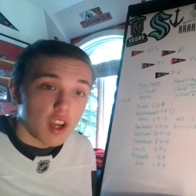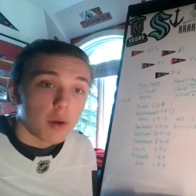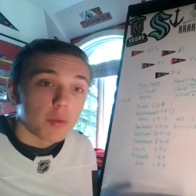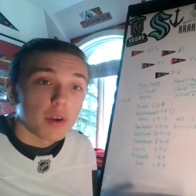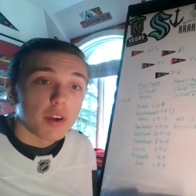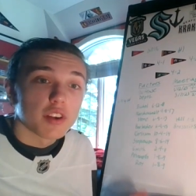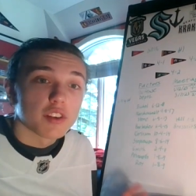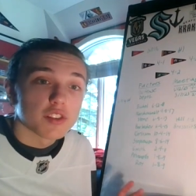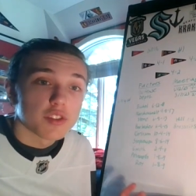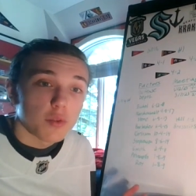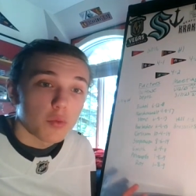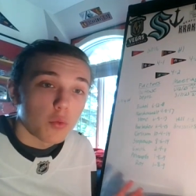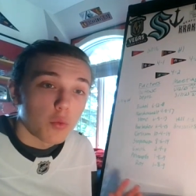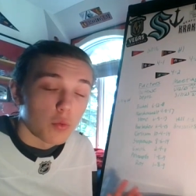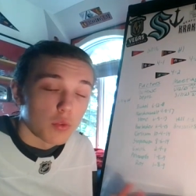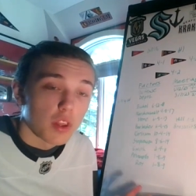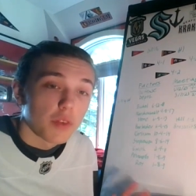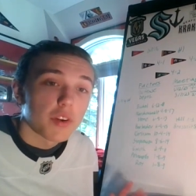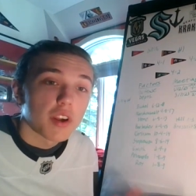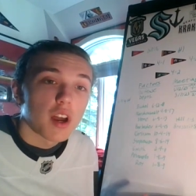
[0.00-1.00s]
is
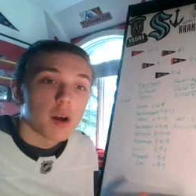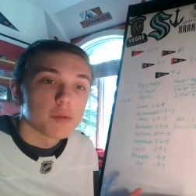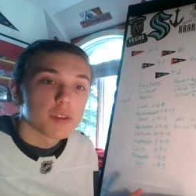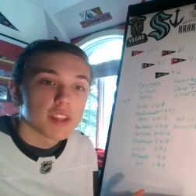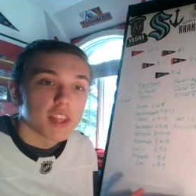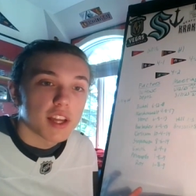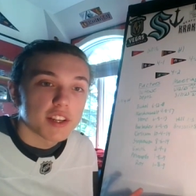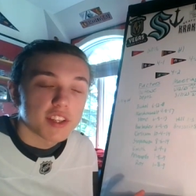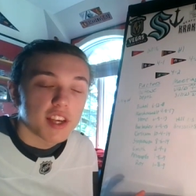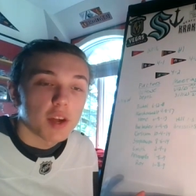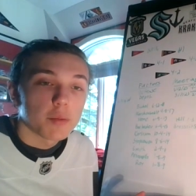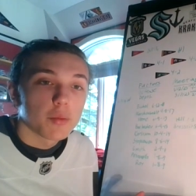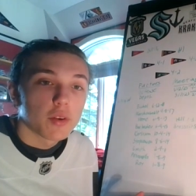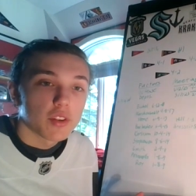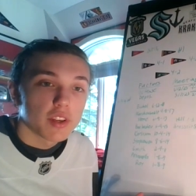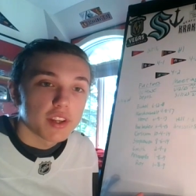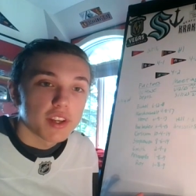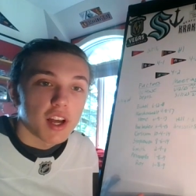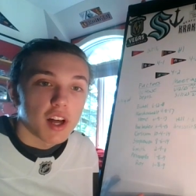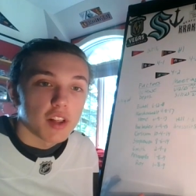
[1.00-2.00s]
living up to that $10
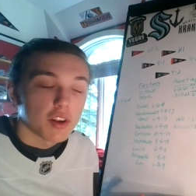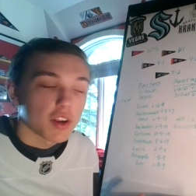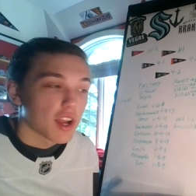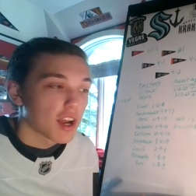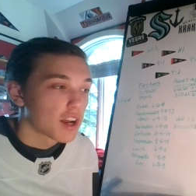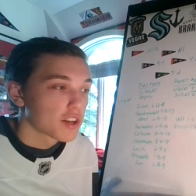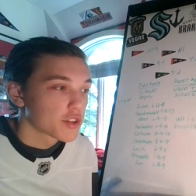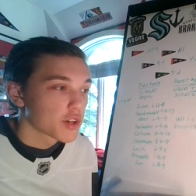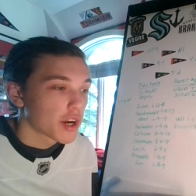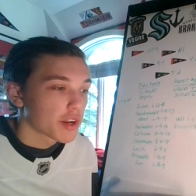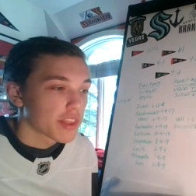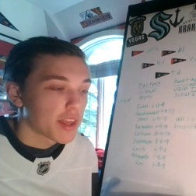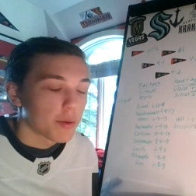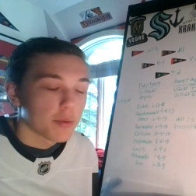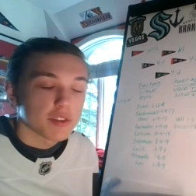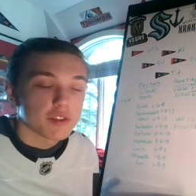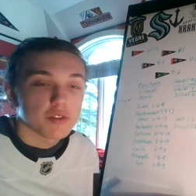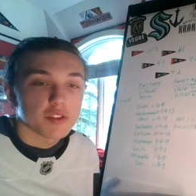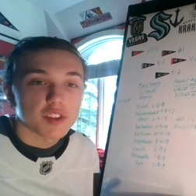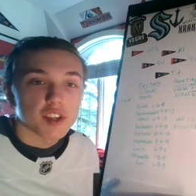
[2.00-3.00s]
million contract that
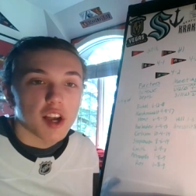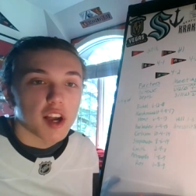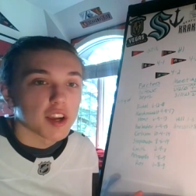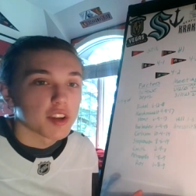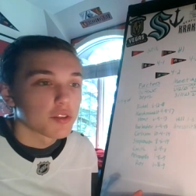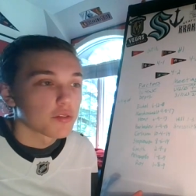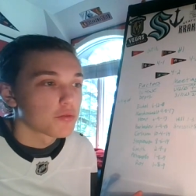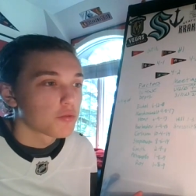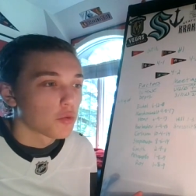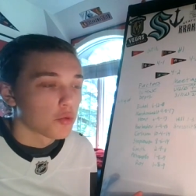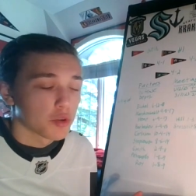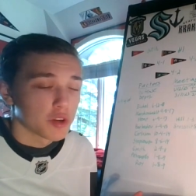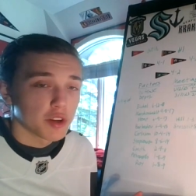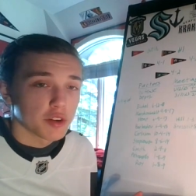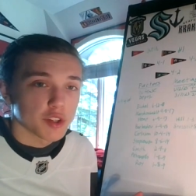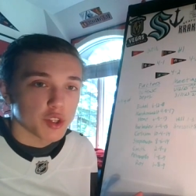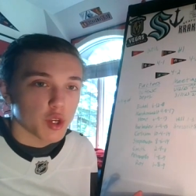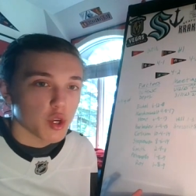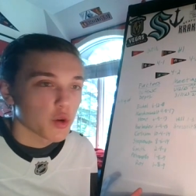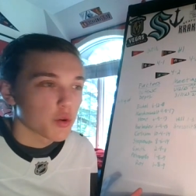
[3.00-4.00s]
was assigned 4
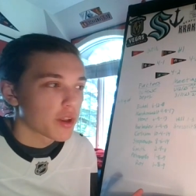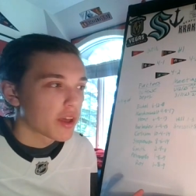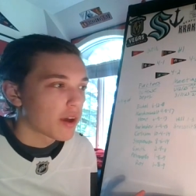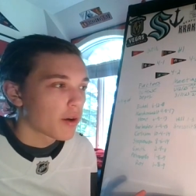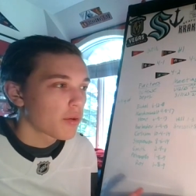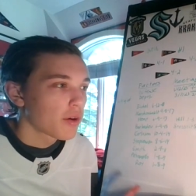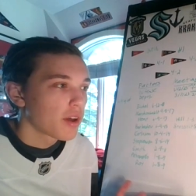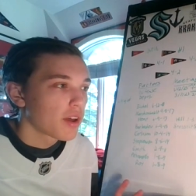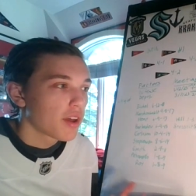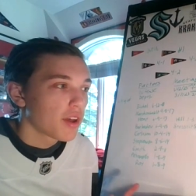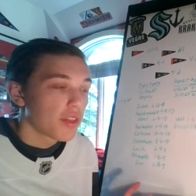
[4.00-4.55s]
years ago now.